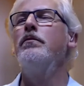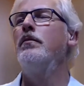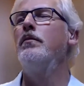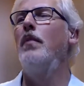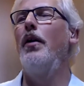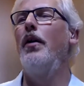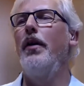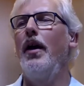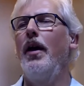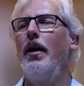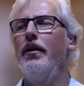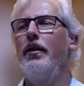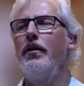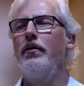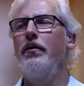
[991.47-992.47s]
And
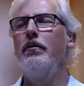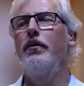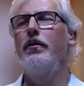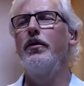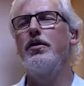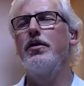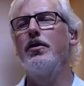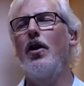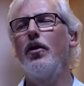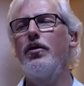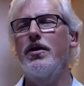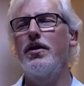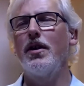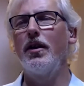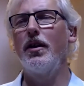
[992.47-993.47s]
then just
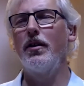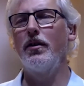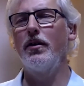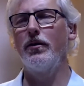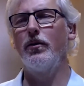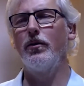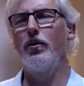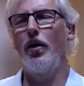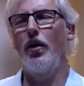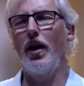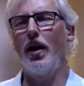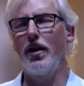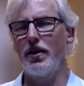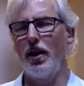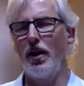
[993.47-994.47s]
noticing what
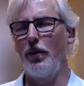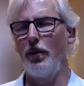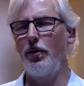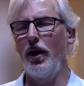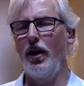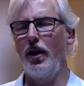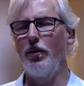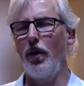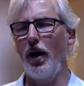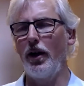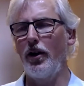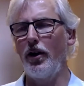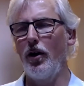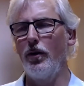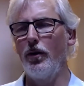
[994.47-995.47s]
that's like, picking it
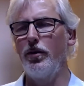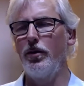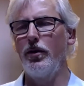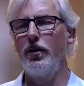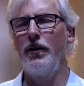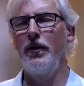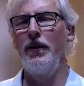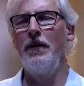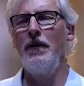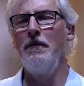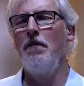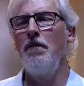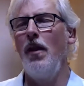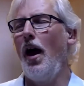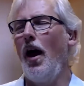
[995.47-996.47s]
back up,
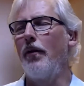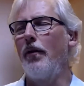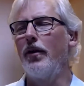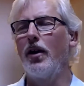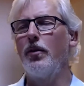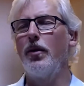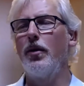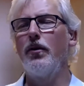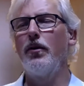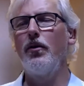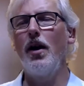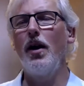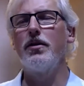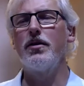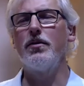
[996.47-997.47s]
having had a bit of a
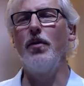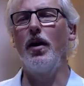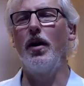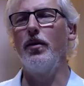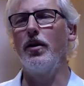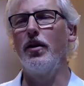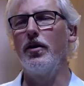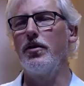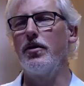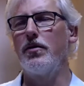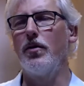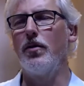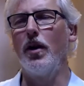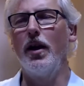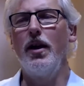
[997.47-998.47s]
rest. Maybe there's
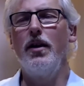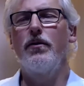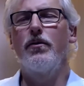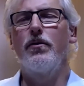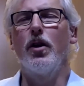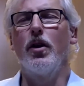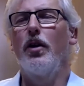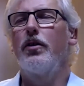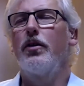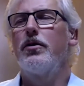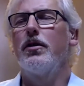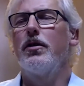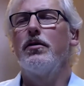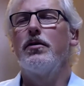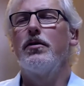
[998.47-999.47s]
relief,
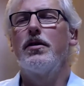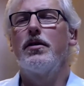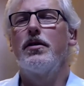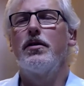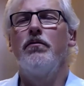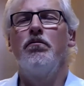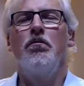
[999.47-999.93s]
reluctance,